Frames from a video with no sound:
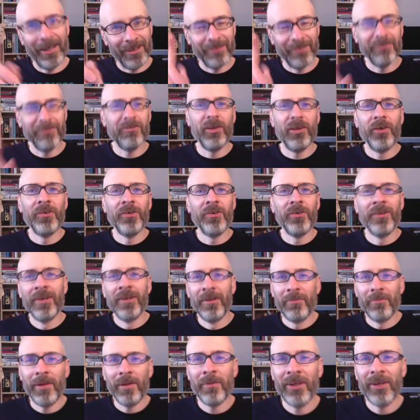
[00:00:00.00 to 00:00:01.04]

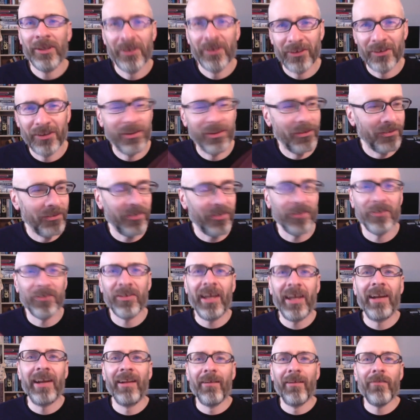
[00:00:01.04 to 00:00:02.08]
Don't search
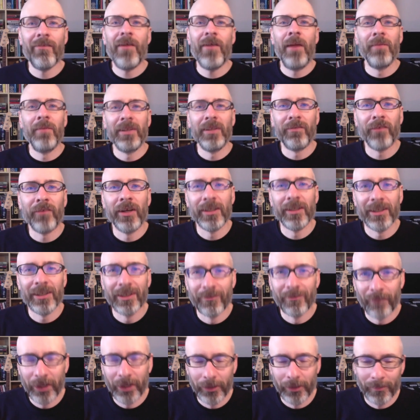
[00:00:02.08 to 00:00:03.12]
that in a family-friendly
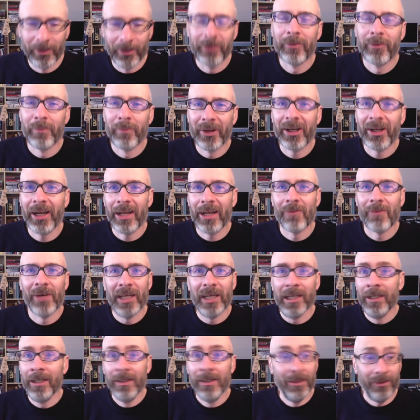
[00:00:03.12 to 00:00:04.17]
environment. But anyway,
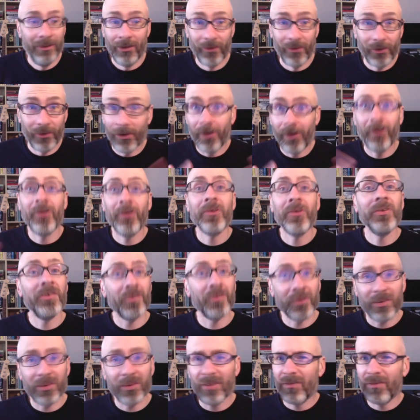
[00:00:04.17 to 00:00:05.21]
there are all
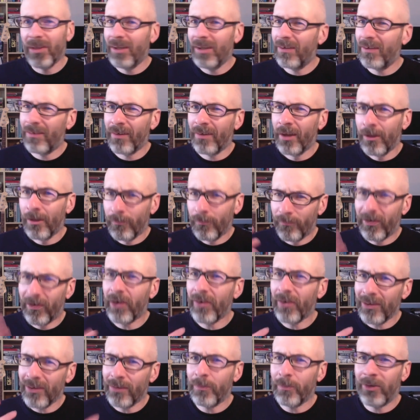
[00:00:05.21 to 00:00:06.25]
sorts of these
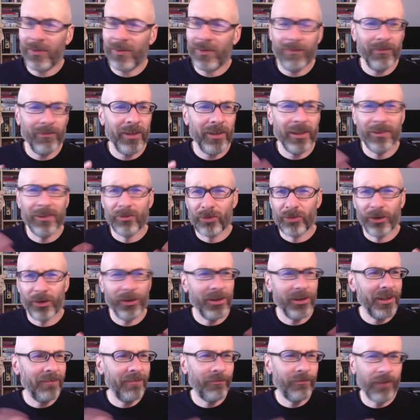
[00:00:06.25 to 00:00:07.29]
very specific and
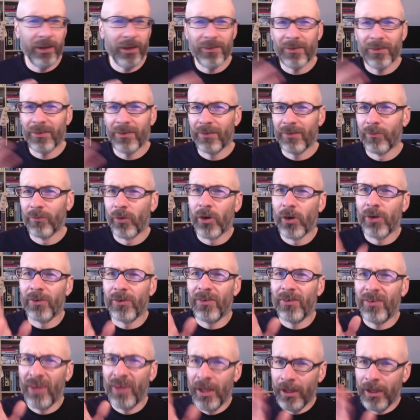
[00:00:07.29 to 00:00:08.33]
jargony phrases and
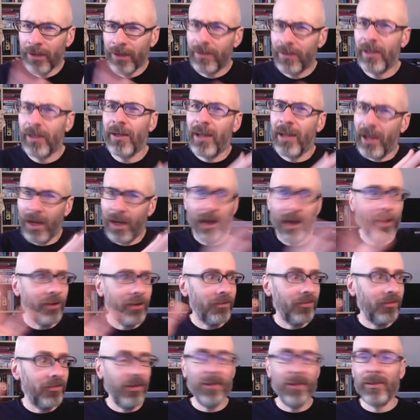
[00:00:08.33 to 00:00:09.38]
words that
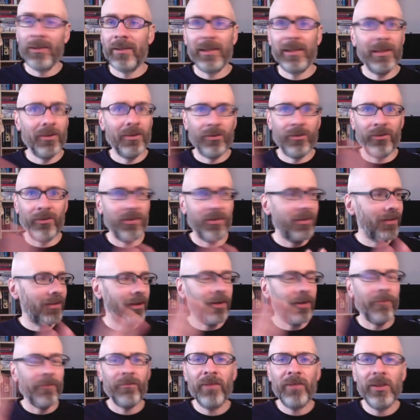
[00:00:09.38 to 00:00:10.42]
suddenly there's
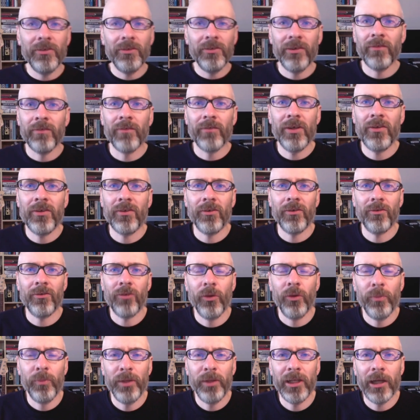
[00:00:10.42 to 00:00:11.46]
entire fields of research
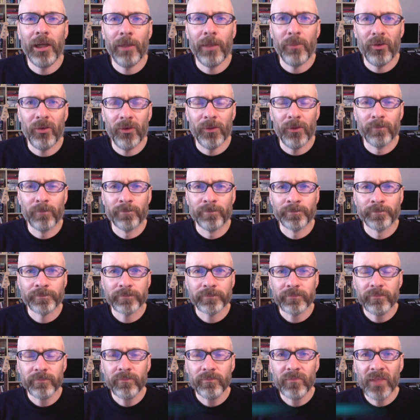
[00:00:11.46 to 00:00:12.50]
opening up to you.
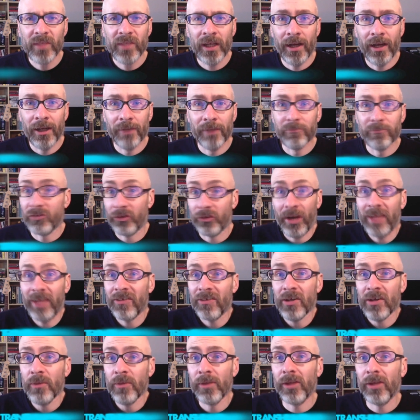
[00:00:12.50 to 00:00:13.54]

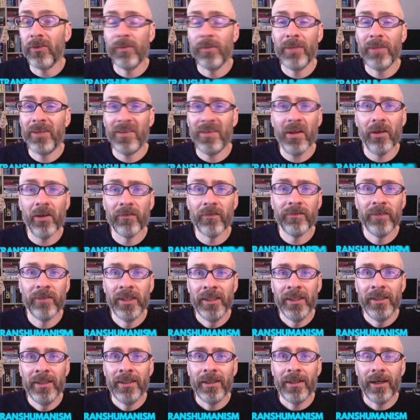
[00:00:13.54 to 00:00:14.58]
Transhumanism itself
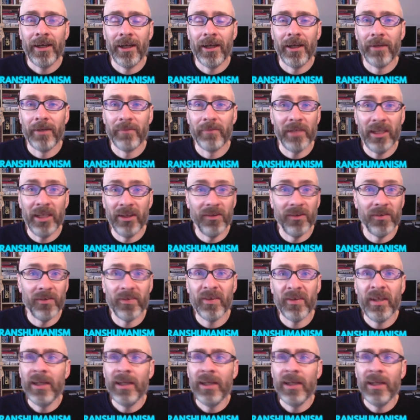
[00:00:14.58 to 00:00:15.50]
is